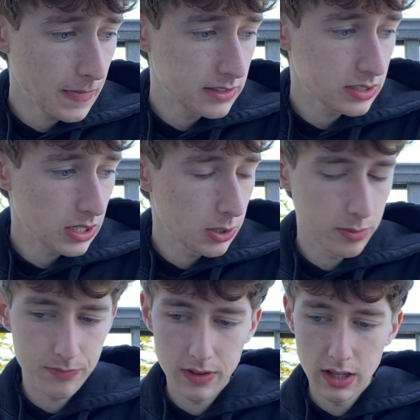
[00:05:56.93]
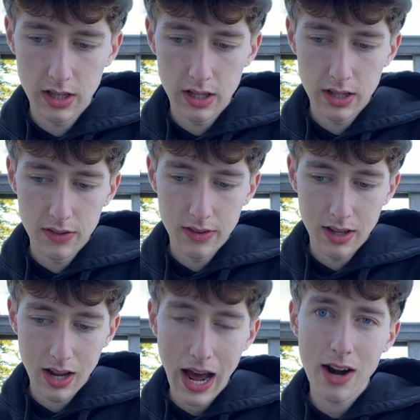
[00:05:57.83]
So
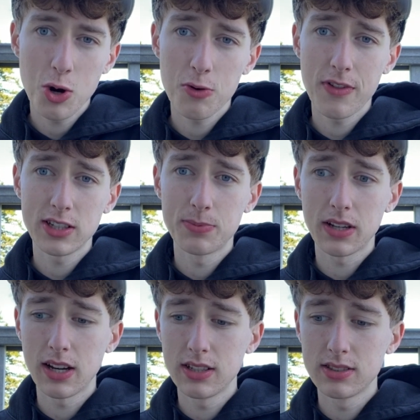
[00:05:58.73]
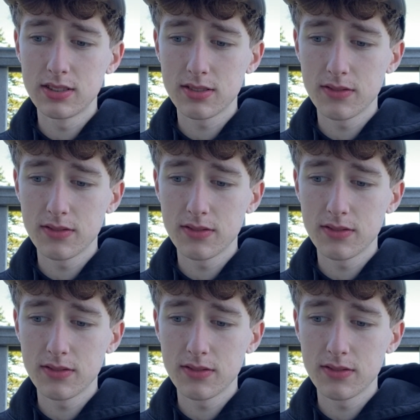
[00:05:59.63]
I don't know if that's because